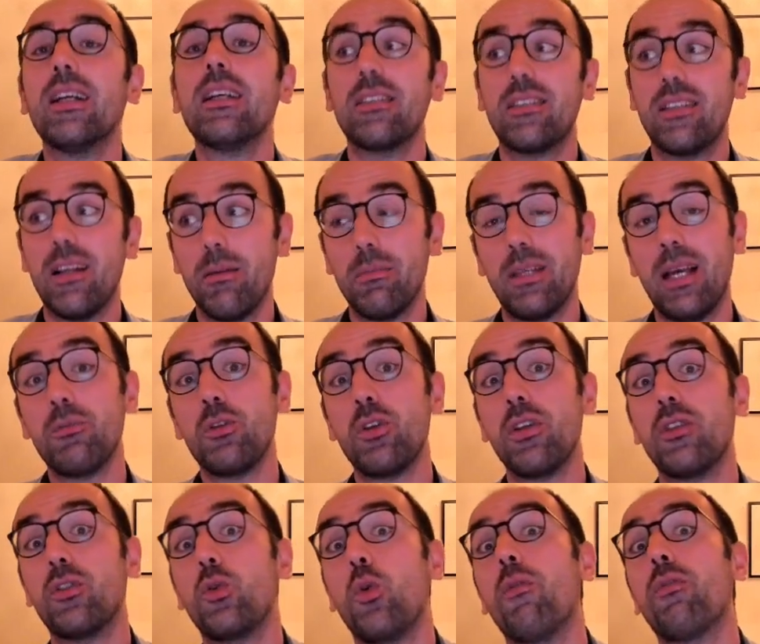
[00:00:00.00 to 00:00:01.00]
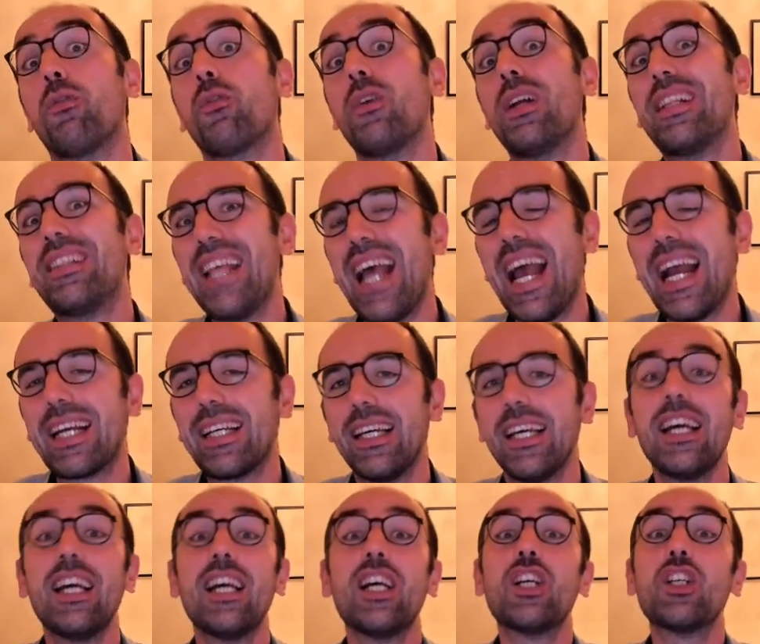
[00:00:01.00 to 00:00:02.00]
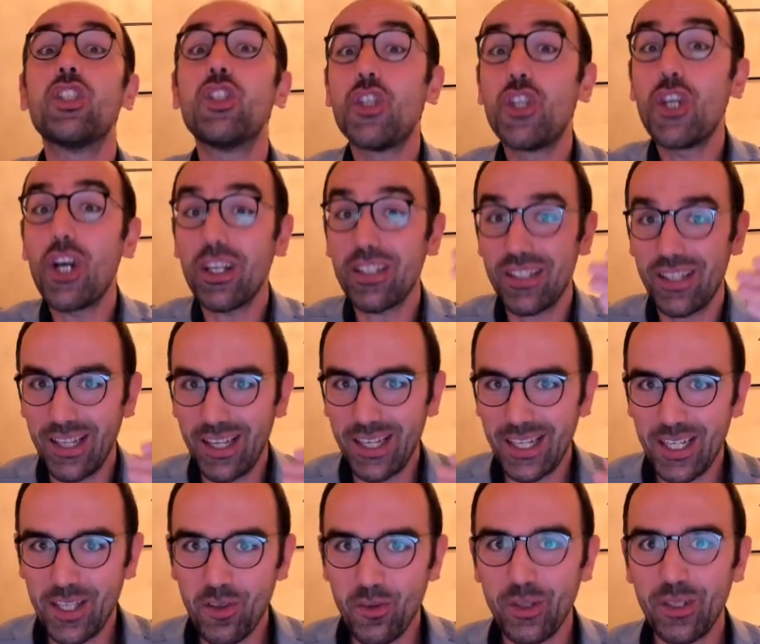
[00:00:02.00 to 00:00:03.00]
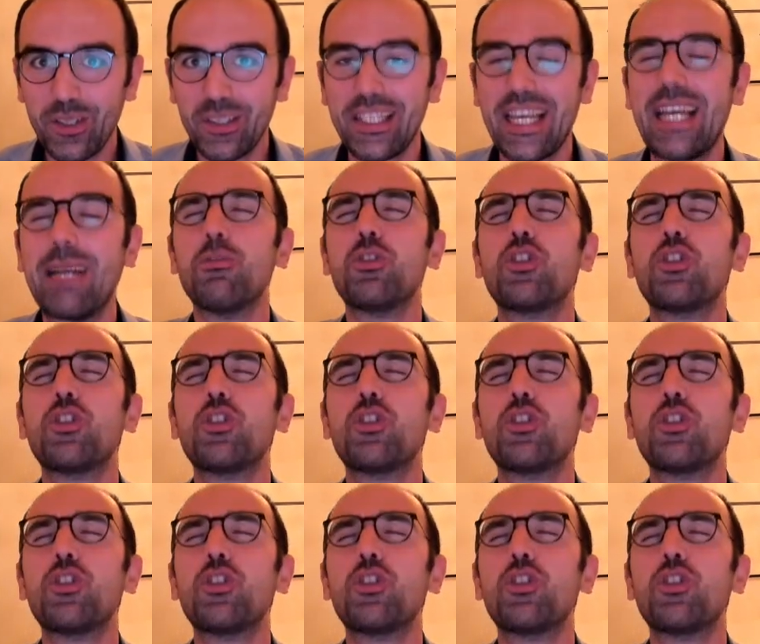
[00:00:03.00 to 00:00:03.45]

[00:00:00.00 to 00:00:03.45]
Sometimes you need to go for an attack, just like in a real game,